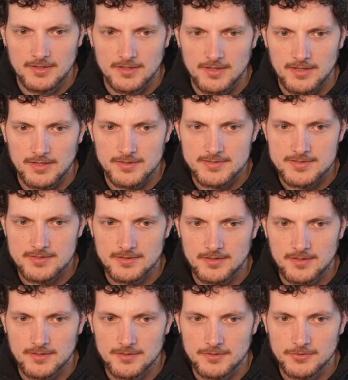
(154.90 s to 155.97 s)
And
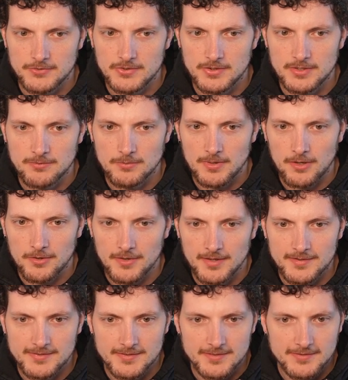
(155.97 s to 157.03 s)
you see how
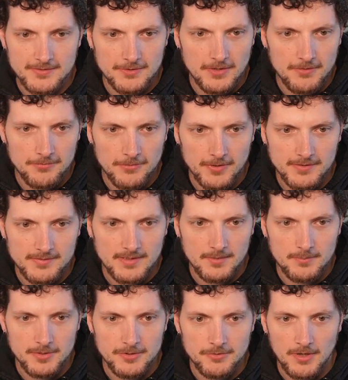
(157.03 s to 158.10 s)
nice it is. You have, for
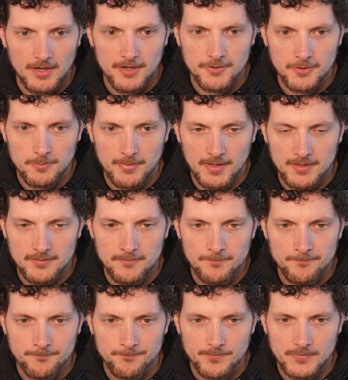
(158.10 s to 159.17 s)
example, UI.button.
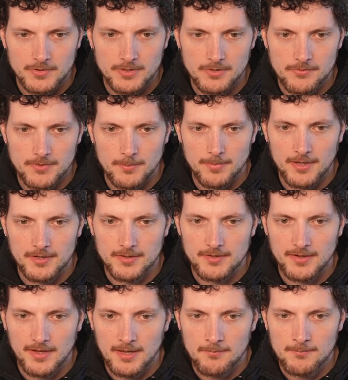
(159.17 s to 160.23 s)
You give the button a
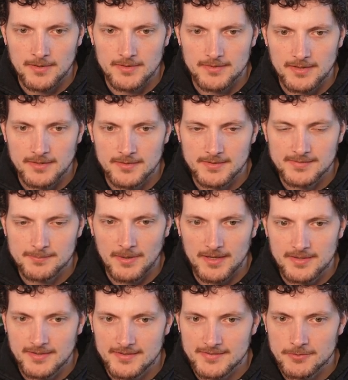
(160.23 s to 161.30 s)
name, and then this
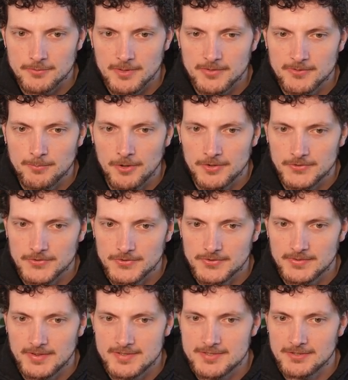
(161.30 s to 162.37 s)
button has a response
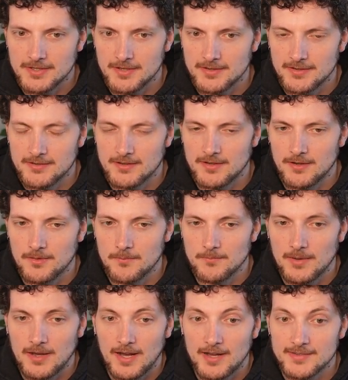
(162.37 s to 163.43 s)
that you can
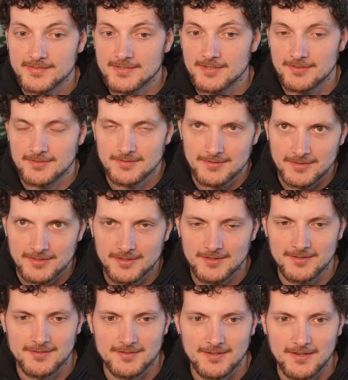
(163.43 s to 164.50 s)
ask
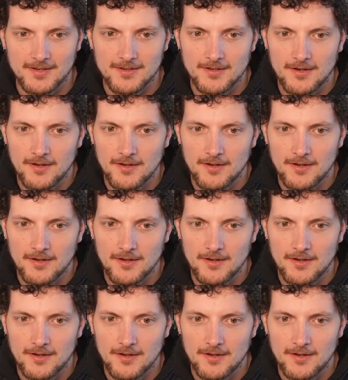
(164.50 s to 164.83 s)
here. Like,